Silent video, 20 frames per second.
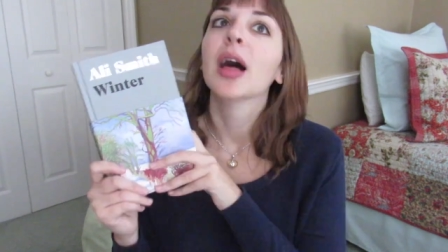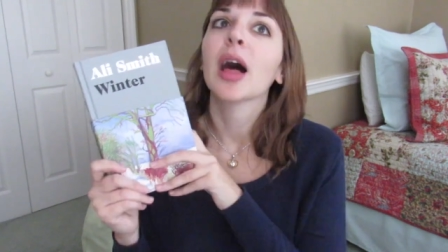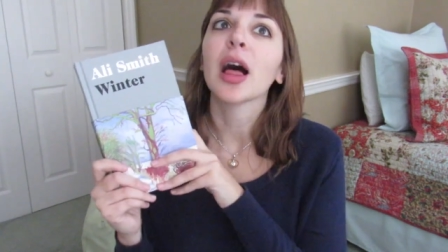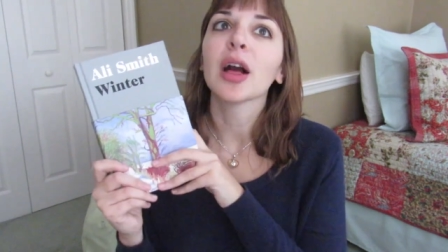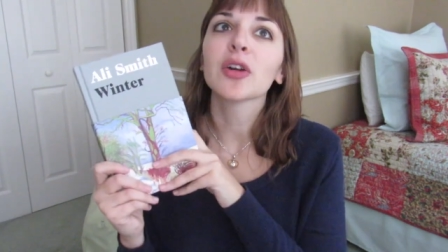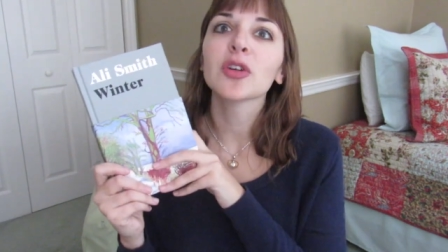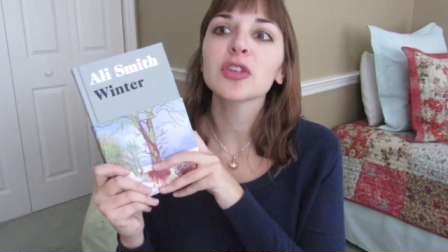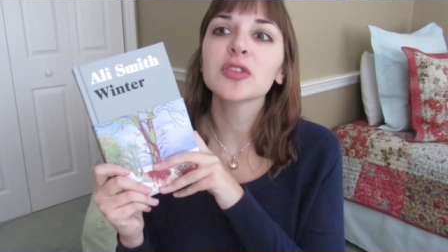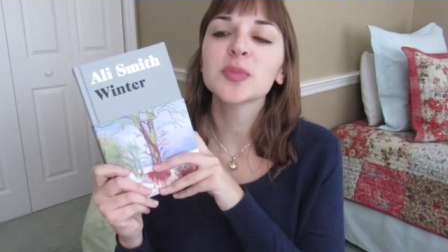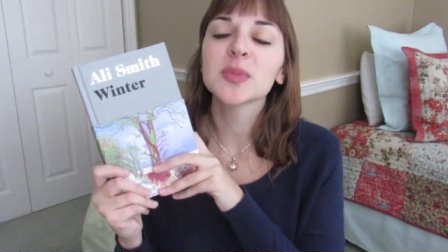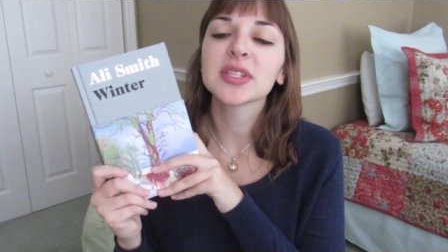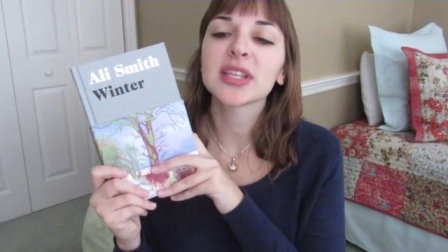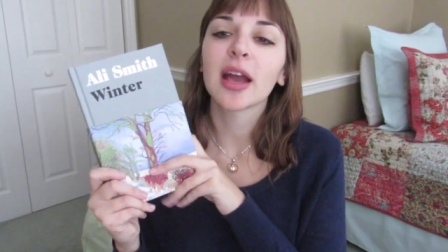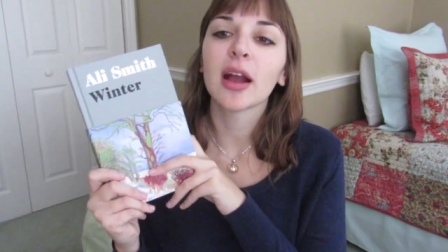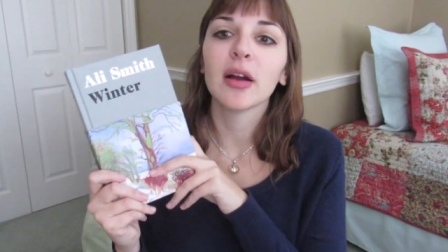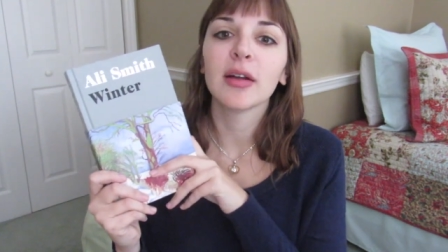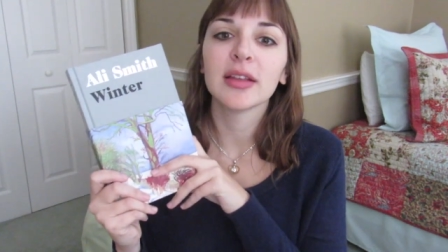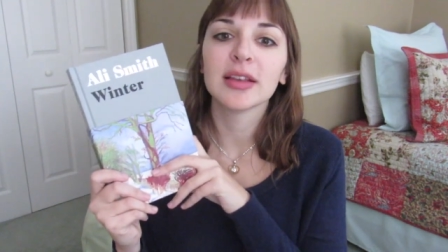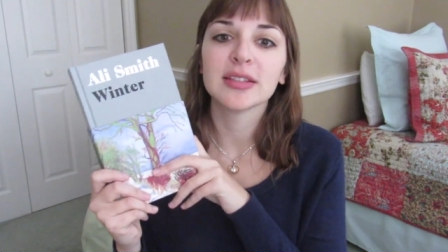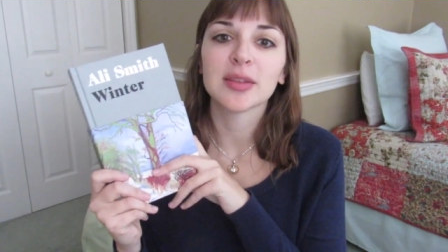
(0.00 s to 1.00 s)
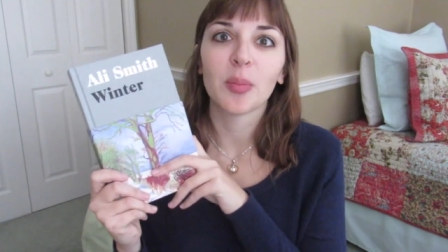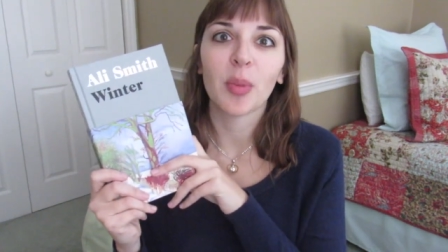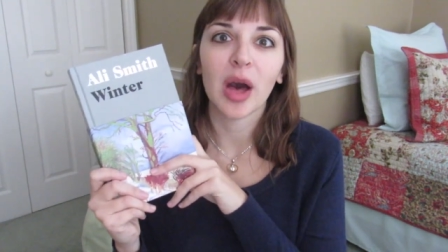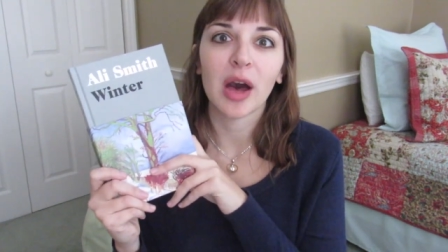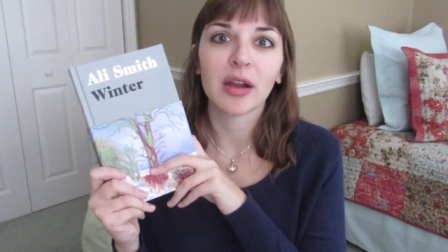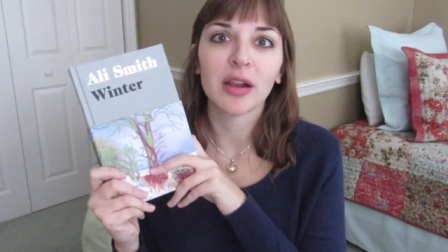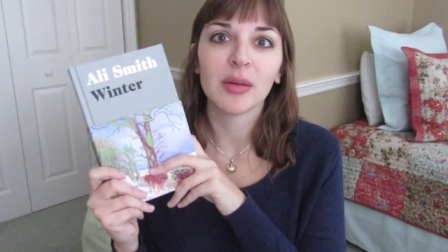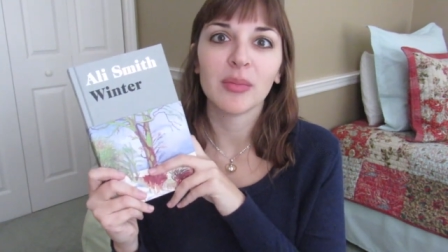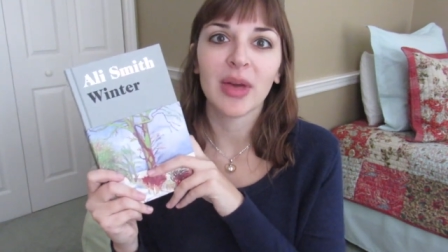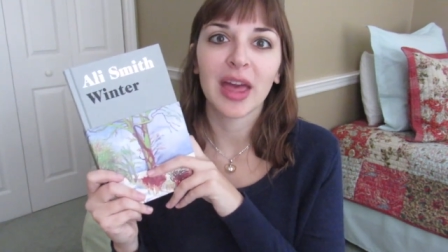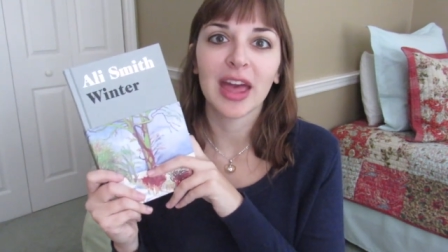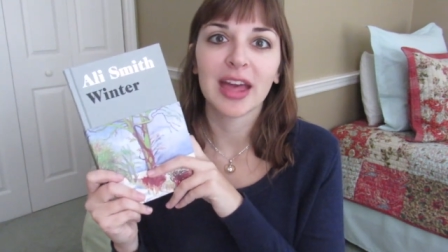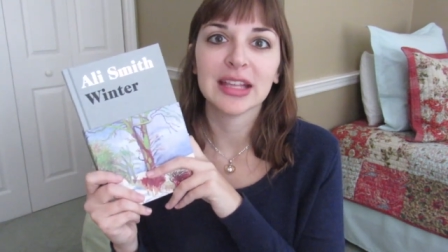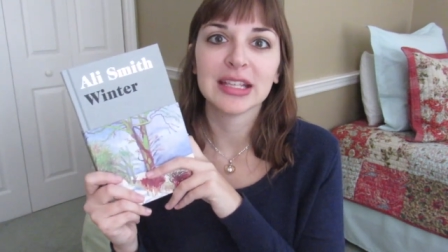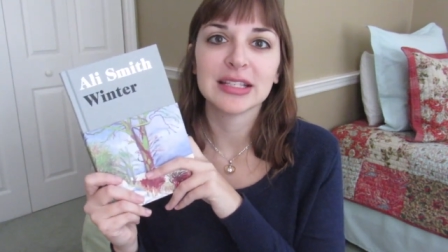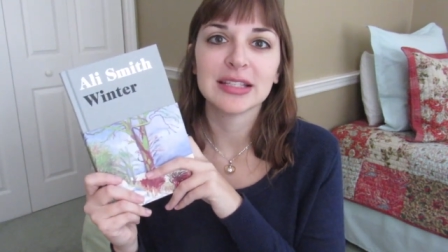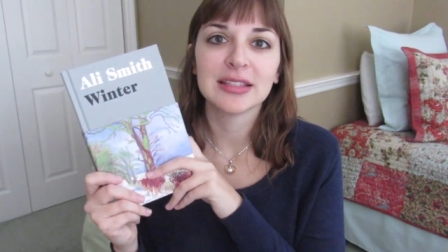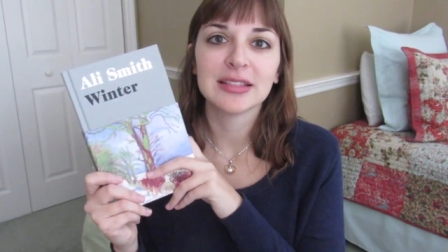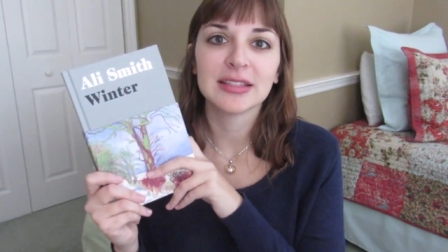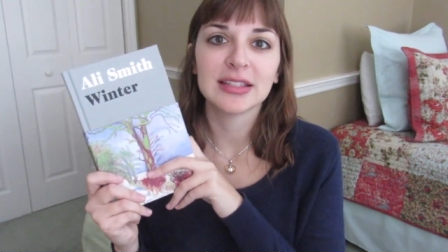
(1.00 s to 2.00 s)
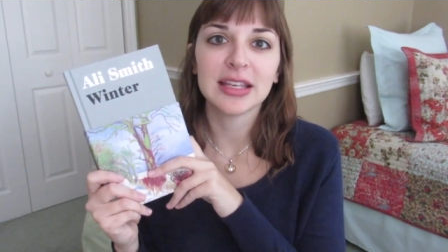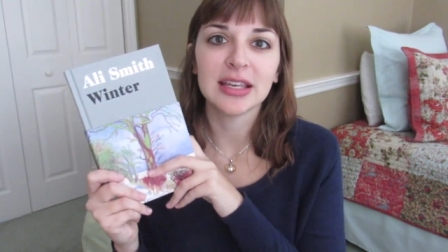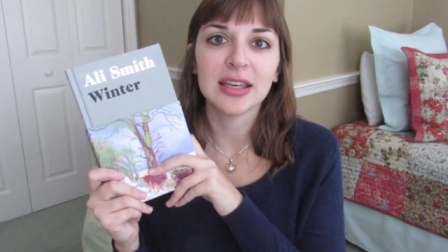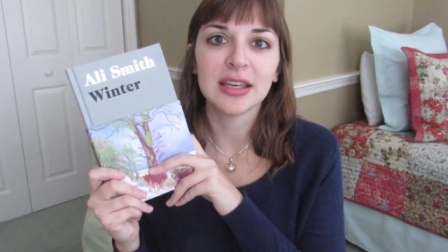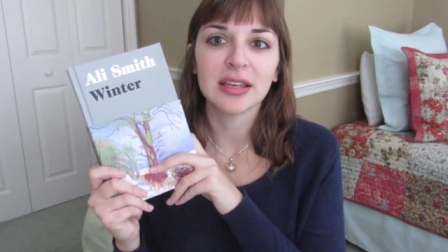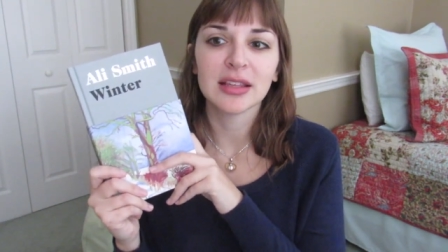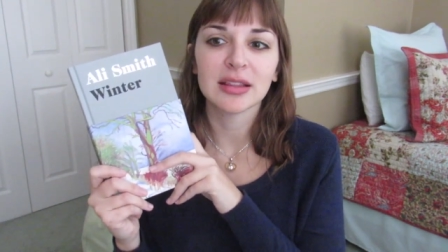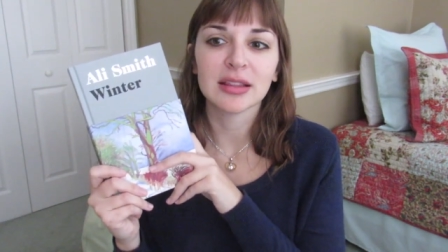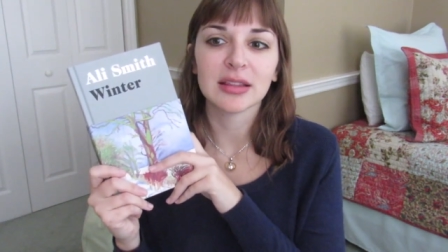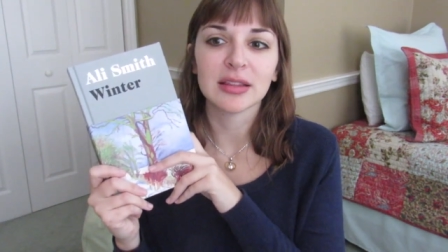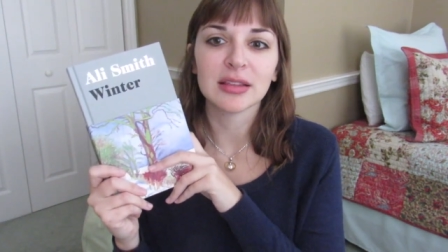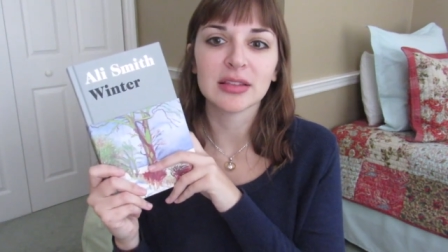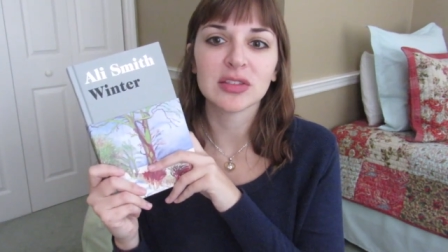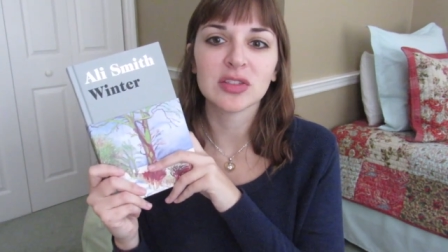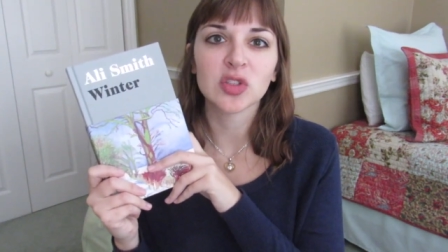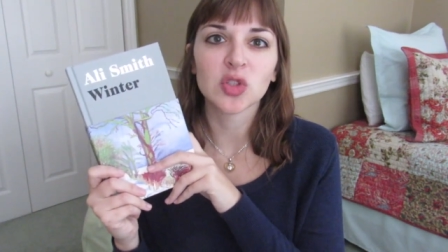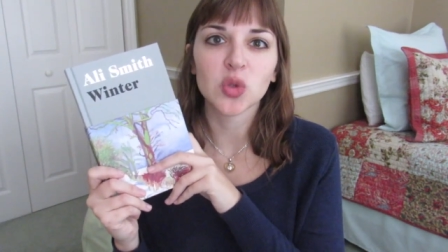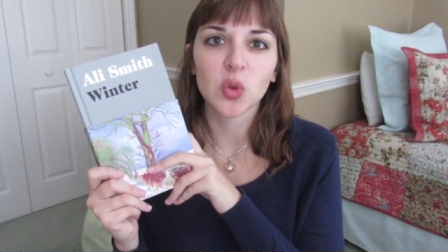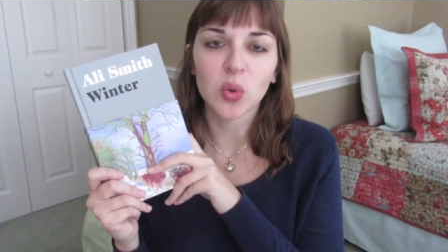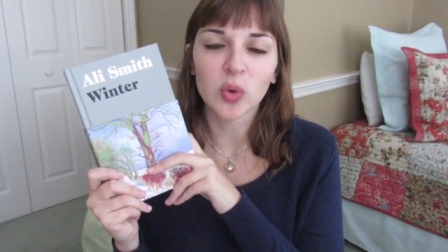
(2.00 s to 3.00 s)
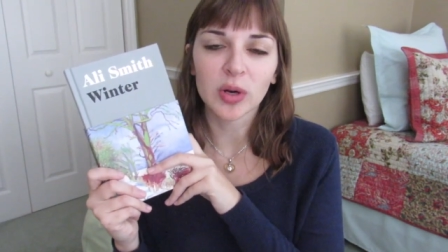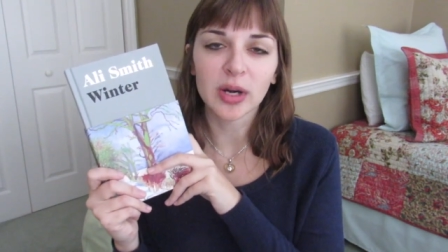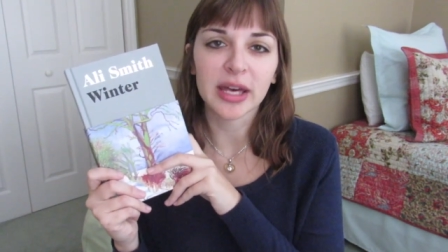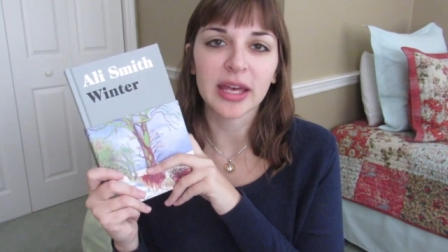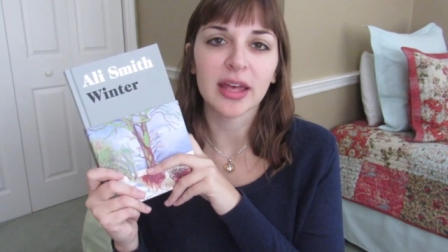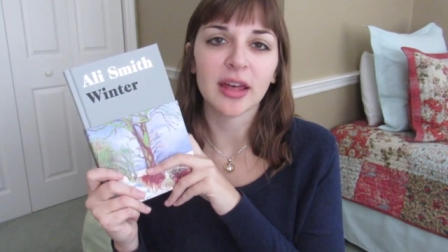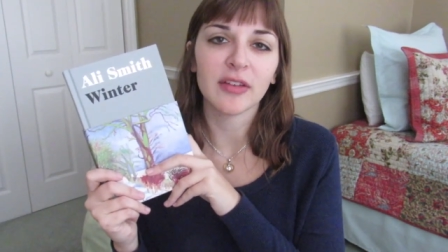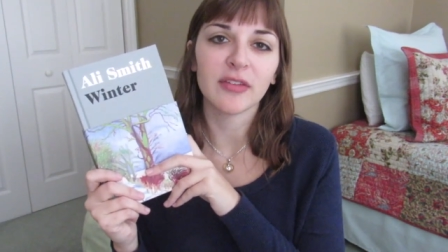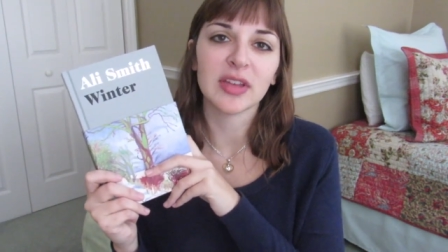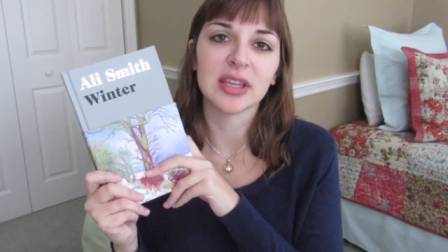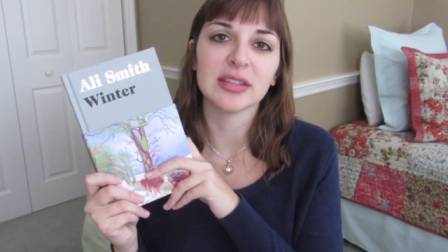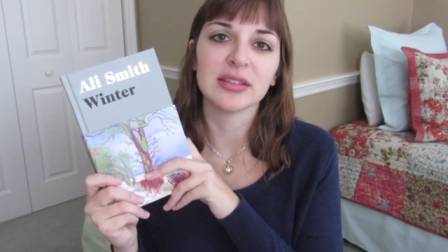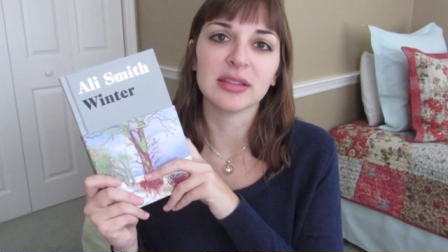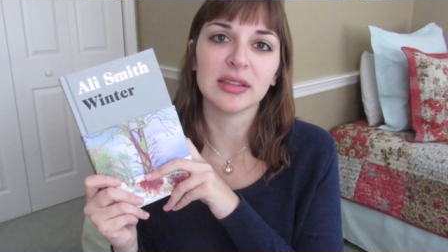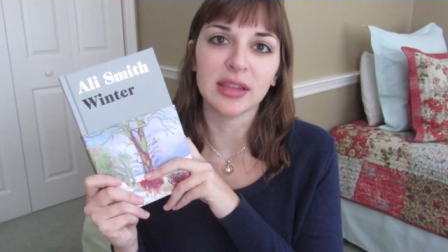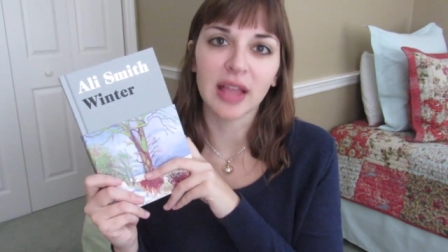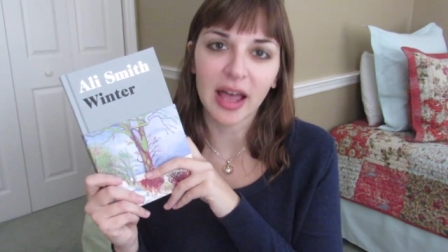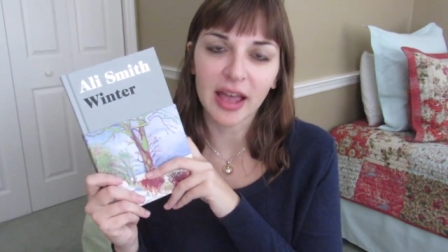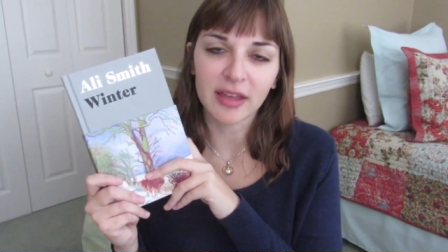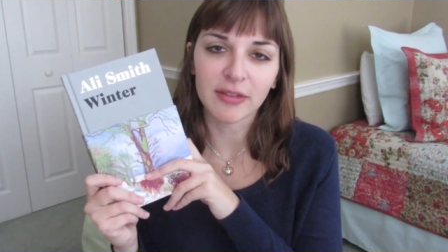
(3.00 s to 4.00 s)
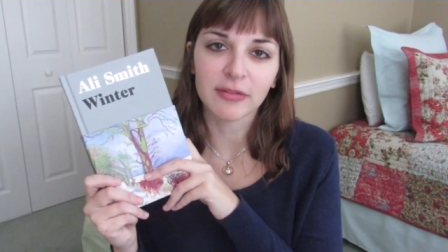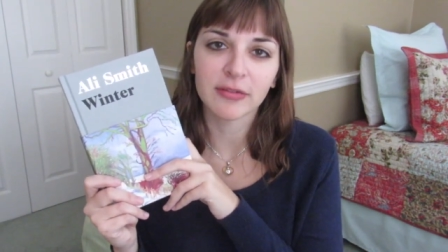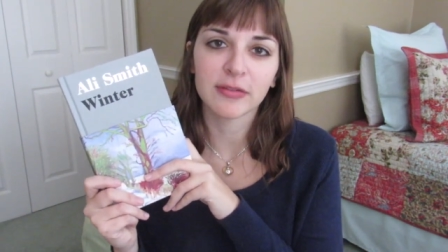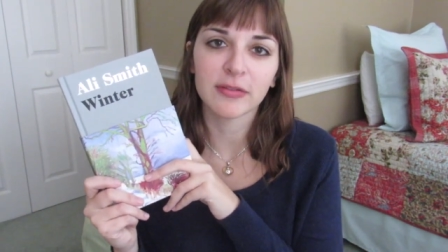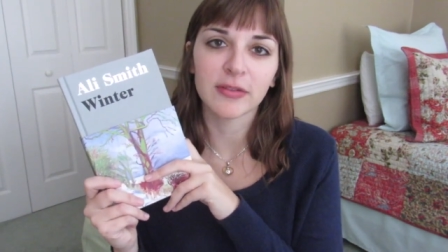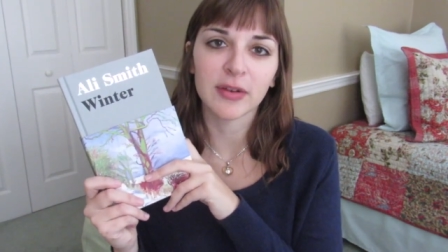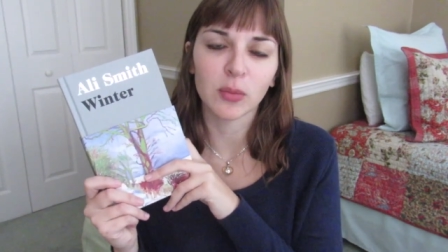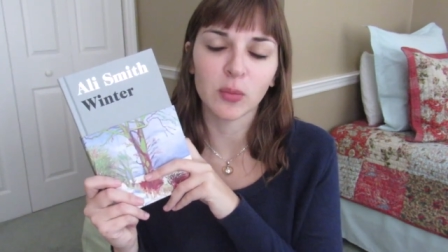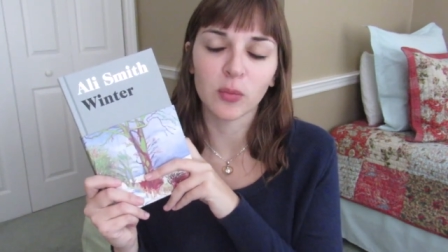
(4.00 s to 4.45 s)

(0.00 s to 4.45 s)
A Christmas Carol is about a man seeing the story of his life